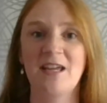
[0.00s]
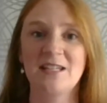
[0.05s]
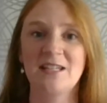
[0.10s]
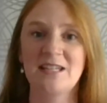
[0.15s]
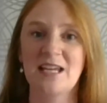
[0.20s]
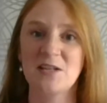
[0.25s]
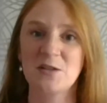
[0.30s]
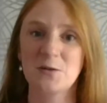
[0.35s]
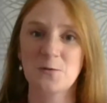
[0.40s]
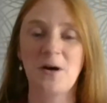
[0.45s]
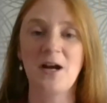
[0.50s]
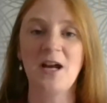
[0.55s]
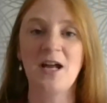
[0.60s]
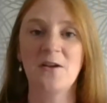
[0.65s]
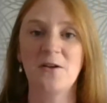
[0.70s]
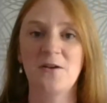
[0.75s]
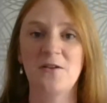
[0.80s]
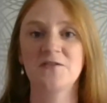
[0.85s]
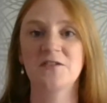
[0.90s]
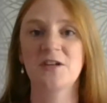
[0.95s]
it takes quite a
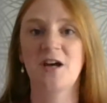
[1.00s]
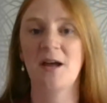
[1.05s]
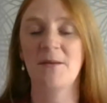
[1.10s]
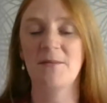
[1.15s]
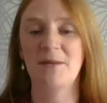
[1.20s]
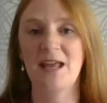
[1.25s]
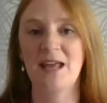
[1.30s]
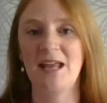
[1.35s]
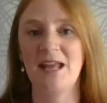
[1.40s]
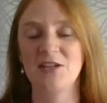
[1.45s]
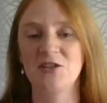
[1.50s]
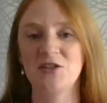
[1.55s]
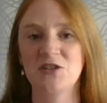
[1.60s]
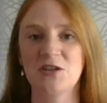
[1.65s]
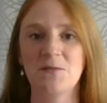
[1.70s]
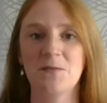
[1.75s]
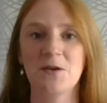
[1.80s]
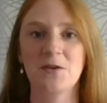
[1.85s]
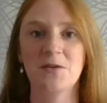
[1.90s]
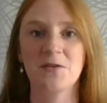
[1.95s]
lot of time and
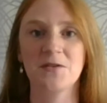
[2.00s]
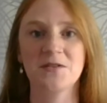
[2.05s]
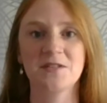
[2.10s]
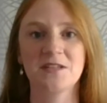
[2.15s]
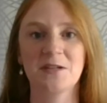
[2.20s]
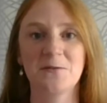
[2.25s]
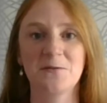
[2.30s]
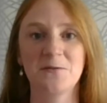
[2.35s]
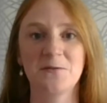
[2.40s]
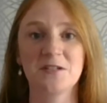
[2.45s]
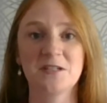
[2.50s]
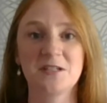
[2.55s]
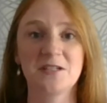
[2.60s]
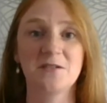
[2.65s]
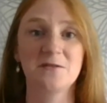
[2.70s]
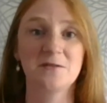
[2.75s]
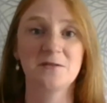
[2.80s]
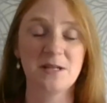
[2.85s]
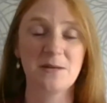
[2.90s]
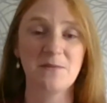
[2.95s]
energy, because in order to
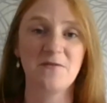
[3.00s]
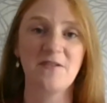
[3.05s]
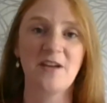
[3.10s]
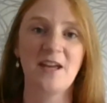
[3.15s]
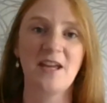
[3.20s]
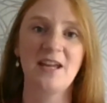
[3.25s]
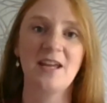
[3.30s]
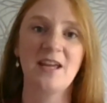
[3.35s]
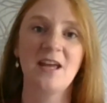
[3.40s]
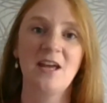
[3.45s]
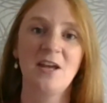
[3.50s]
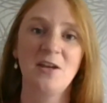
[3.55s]
do a deepfake,